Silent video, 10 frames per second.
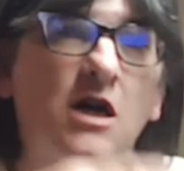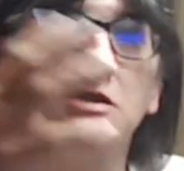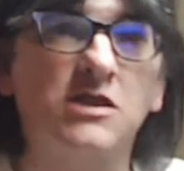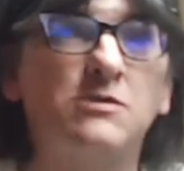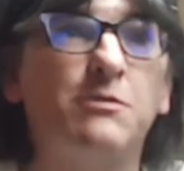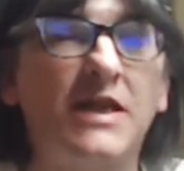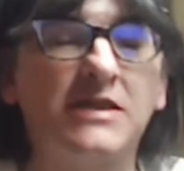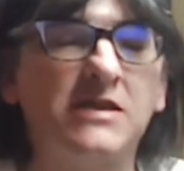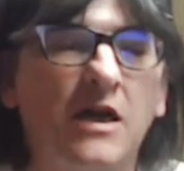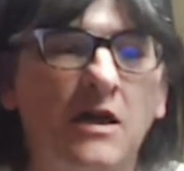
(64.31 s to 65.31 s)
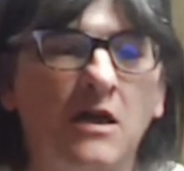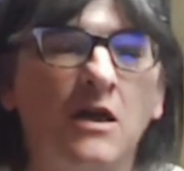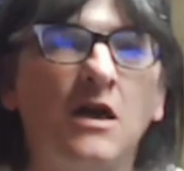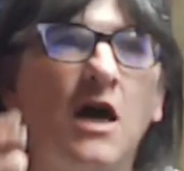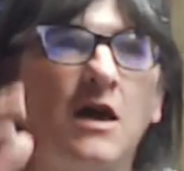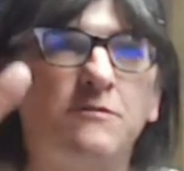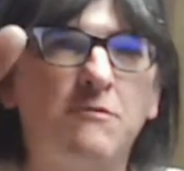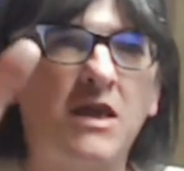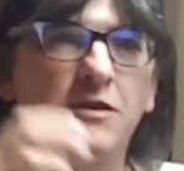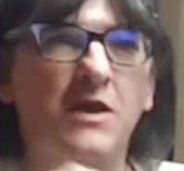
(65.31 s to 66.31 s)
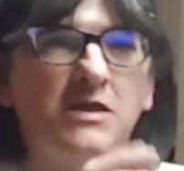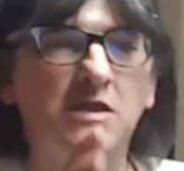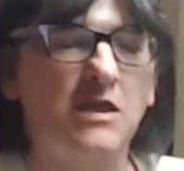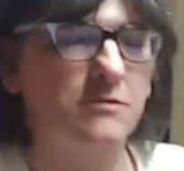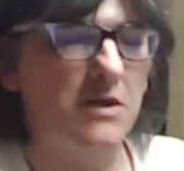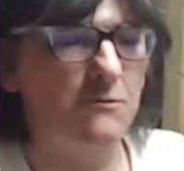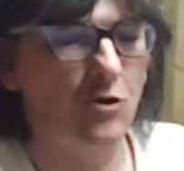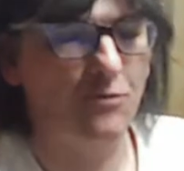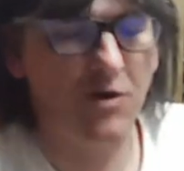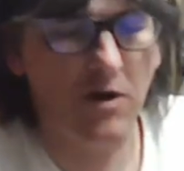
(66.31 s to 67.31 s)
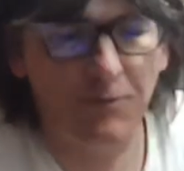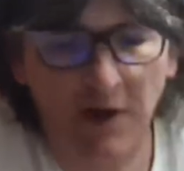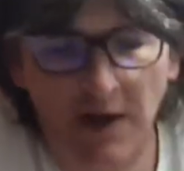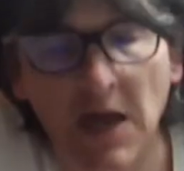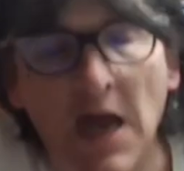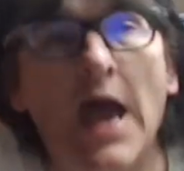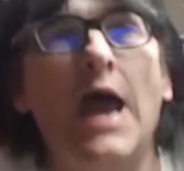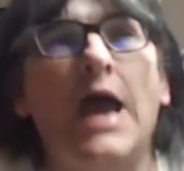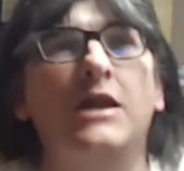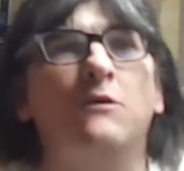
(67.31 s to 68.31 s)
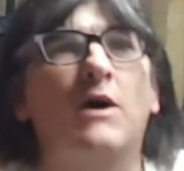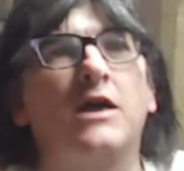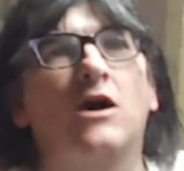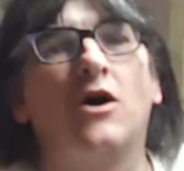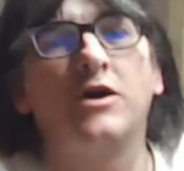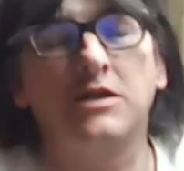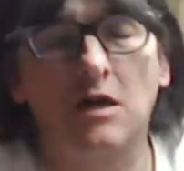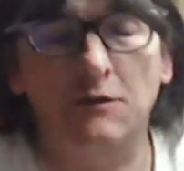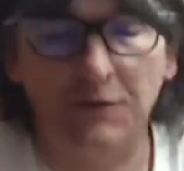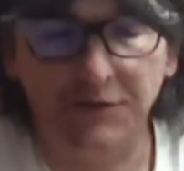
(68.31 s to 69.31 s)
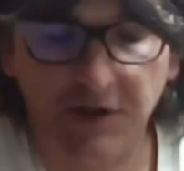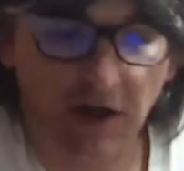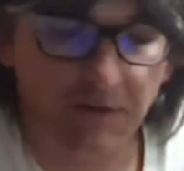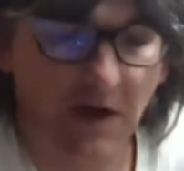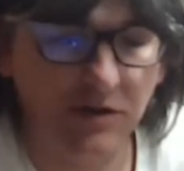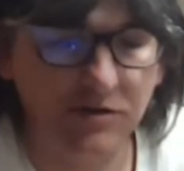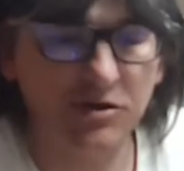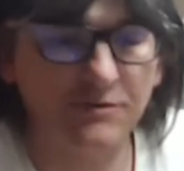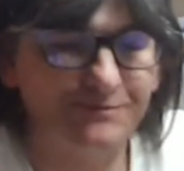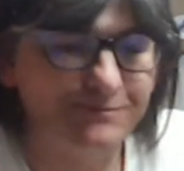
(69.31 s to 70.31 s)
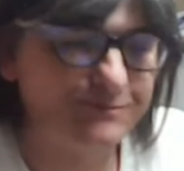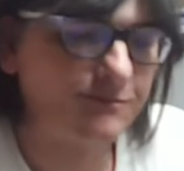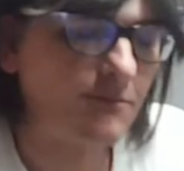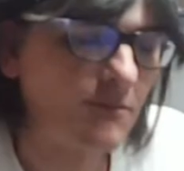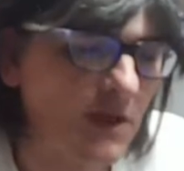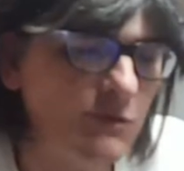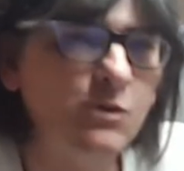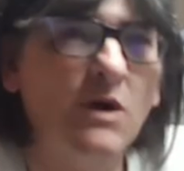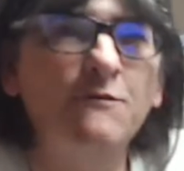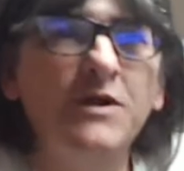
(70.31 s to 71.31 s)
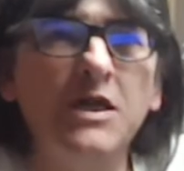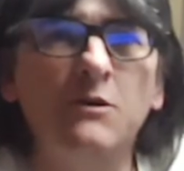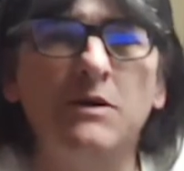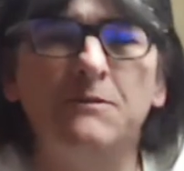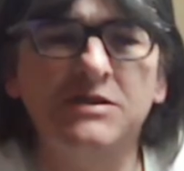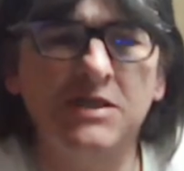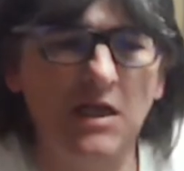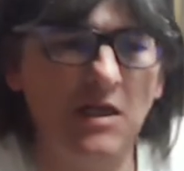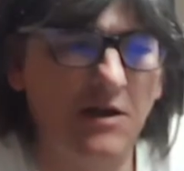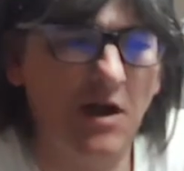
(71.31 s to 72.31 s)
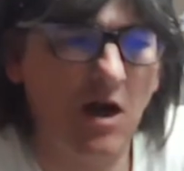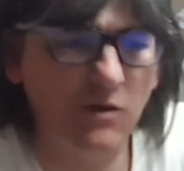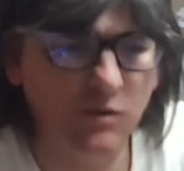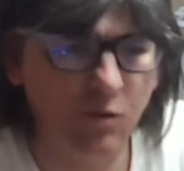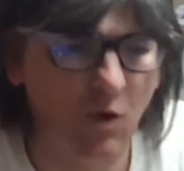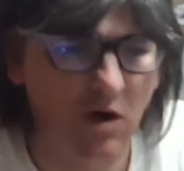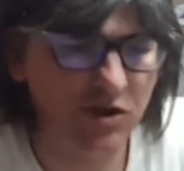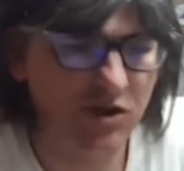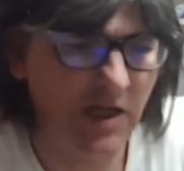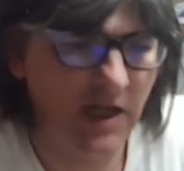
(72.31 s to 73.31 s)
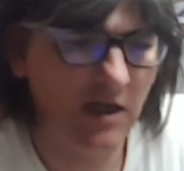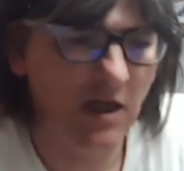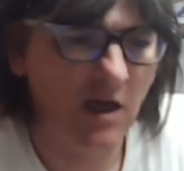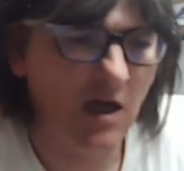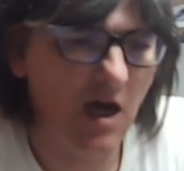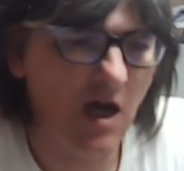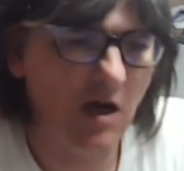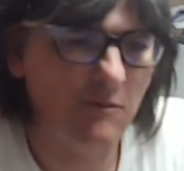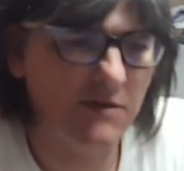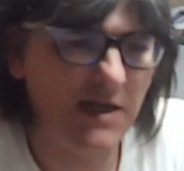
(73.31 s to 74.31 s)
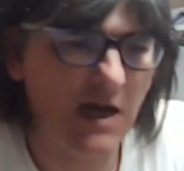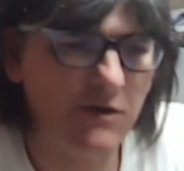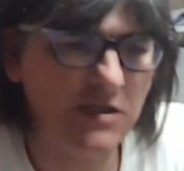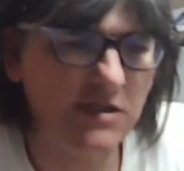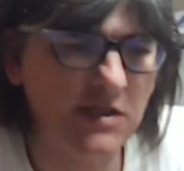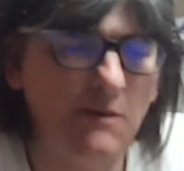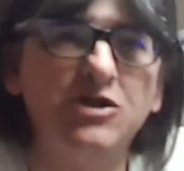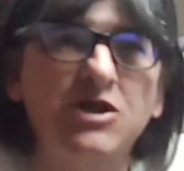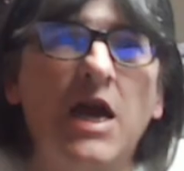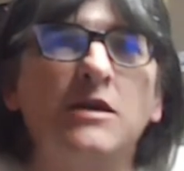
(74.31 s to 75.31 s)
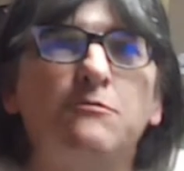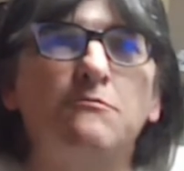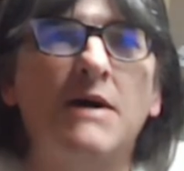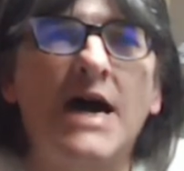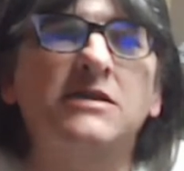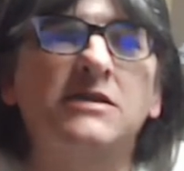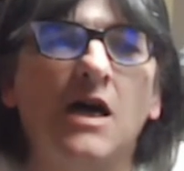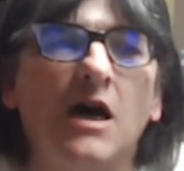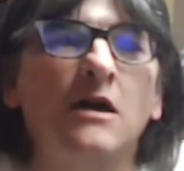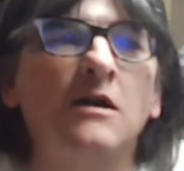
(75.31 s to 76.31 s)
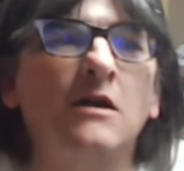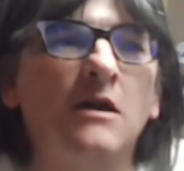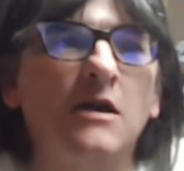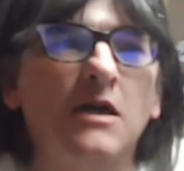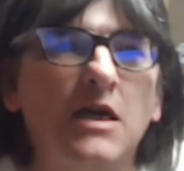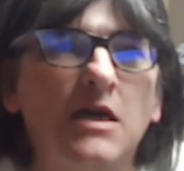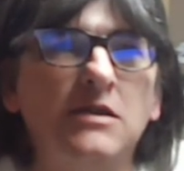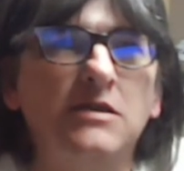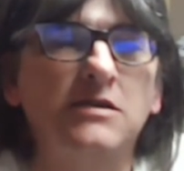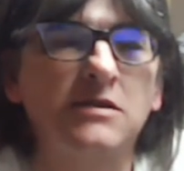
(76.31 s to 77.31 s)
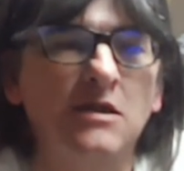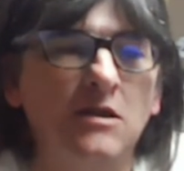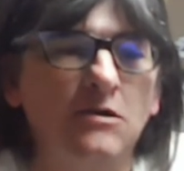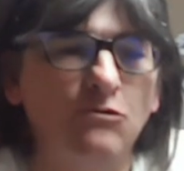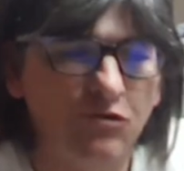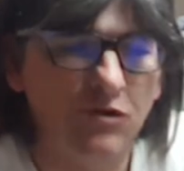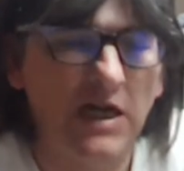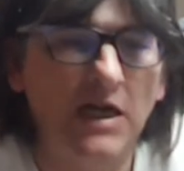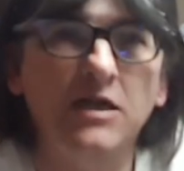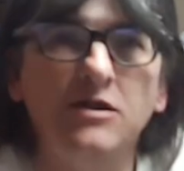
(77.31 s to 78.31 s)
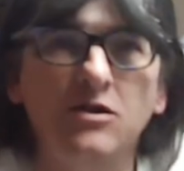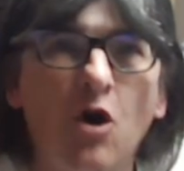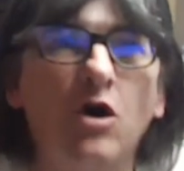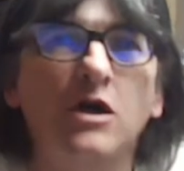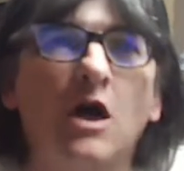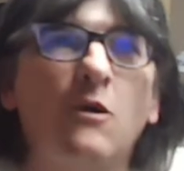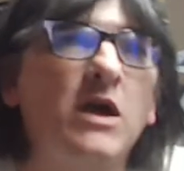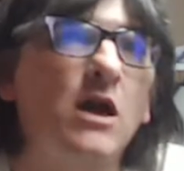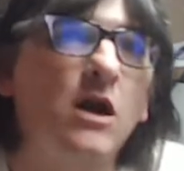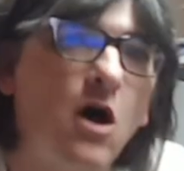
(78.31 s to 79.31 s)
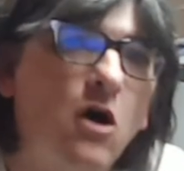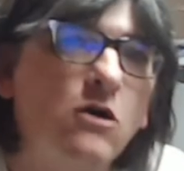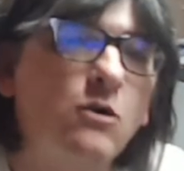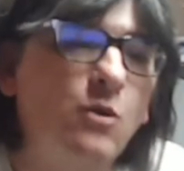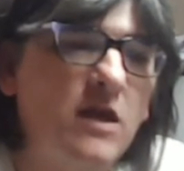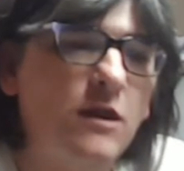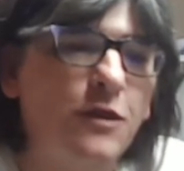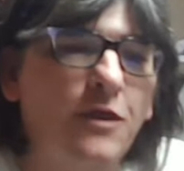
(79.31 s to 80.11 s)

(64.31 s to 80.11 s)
to split it and make things a little bit more appropriate. Anyway, I divulge. There's one video in particular that I was watching. Now the subject matter is really not going along with